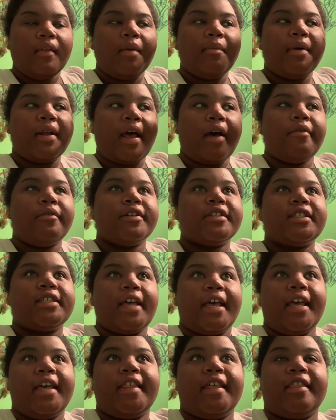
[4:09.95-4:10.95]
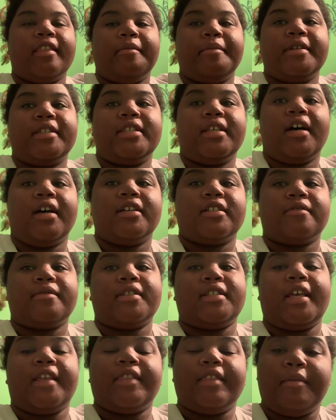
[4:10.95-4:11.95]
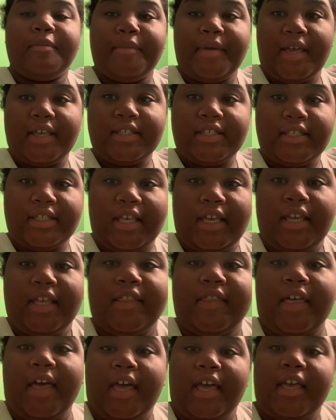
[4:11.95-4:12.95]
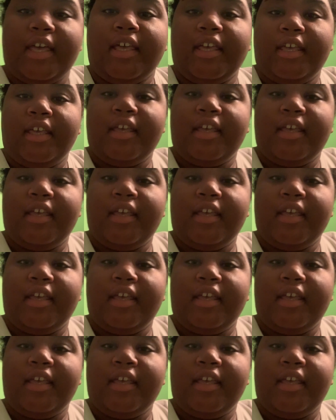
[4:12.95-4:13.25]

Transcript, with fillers: but I will say that the massage was like the best thing that